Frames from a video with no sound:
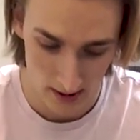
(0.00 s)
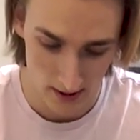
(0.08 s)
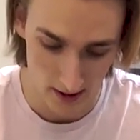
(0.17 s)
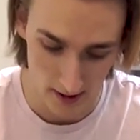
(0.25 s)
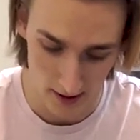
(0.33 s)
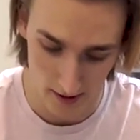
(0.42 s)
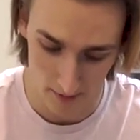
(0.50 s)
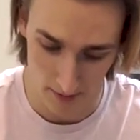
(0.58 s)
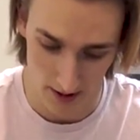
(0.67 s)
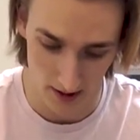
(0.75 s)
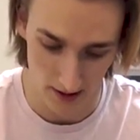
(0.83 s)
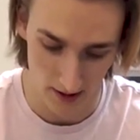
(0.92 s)

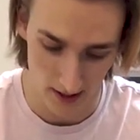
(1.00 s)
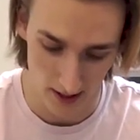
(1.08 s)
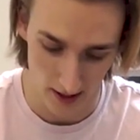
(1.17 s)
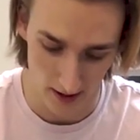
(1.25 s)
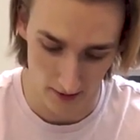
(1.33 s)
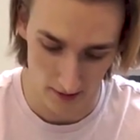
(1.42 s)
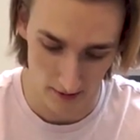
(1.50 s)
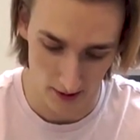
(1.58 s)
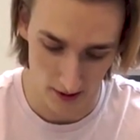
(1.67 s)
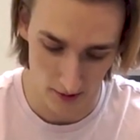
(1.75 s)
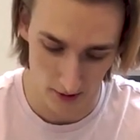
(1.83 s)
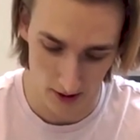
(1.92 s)
And yeah, right
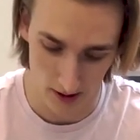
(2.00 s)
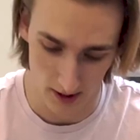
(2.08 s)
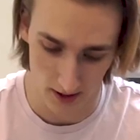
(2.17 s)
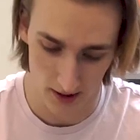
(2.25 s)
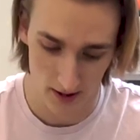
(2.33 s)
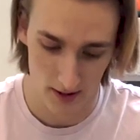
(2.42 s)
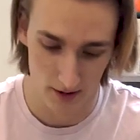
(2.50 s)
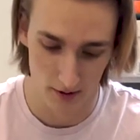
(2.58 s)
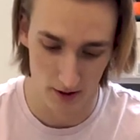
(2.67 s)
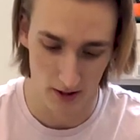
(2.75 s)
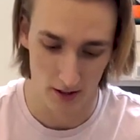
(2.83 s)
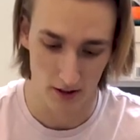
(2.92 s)
away, here we
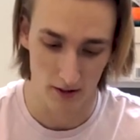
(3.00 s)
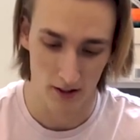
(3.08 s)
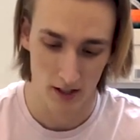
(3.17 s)
go.